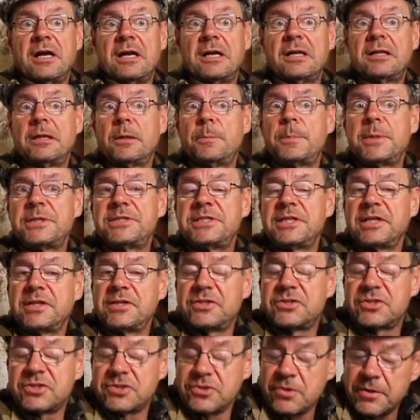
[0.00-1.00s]
a little bit
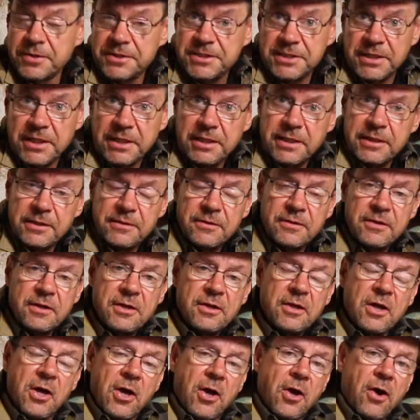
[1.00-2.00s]
exotic in
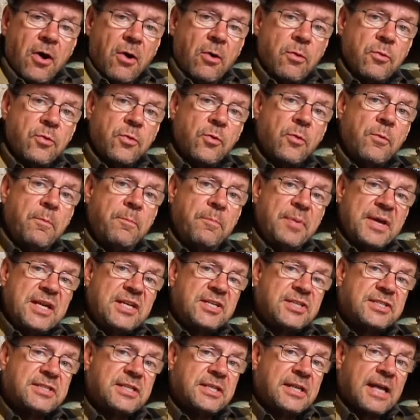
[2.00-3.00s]
that, although
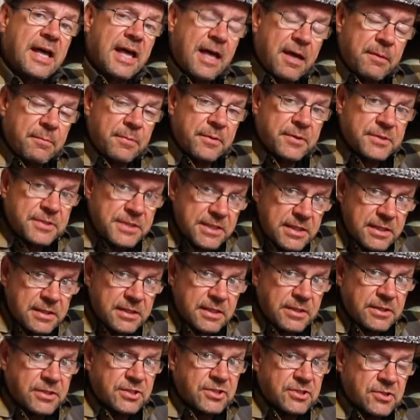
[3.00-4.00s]
based in Aberdeen
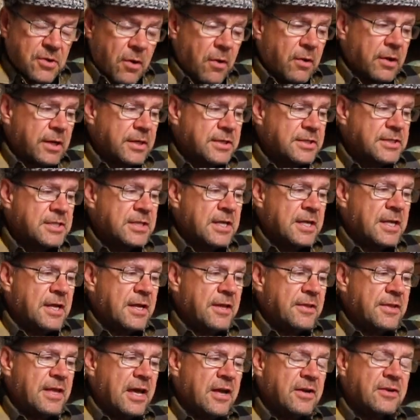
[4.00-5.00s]
in Scotland,
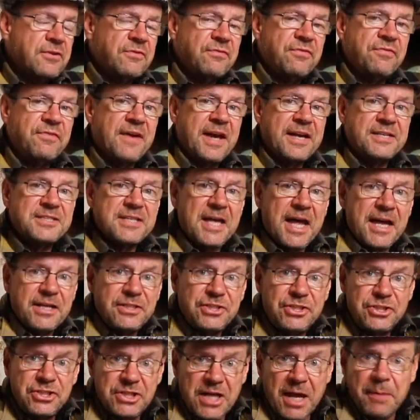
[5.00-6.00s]
they are in fact a
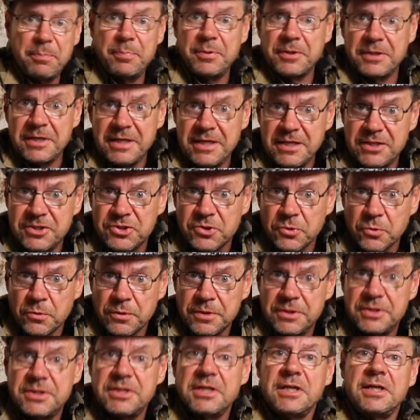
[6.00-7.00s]

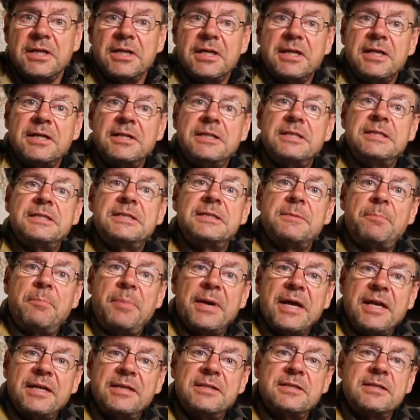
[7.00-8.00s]
Japanese-owned
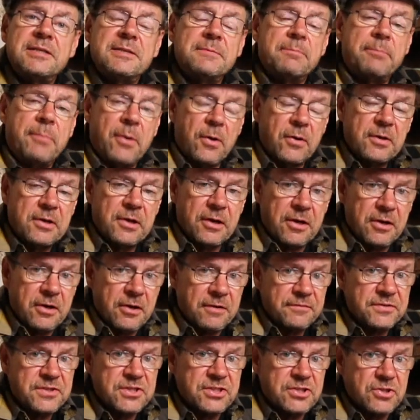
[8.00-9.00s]
independent bottler
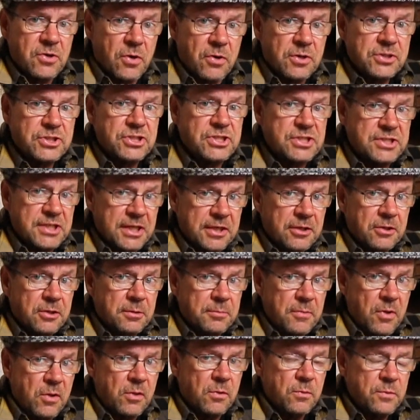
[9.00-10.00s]
of Scotch single
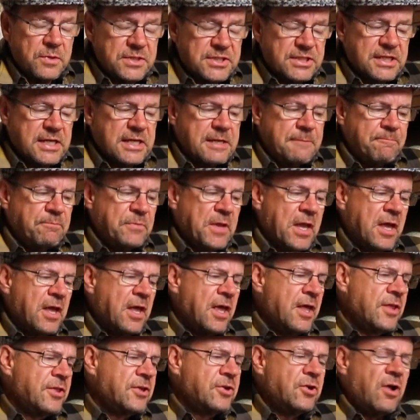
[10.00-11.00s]
malt whisky.
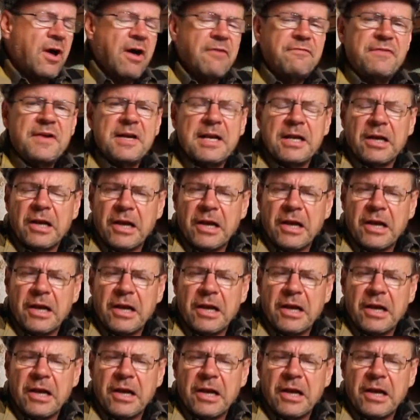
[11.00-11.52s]
They're not a very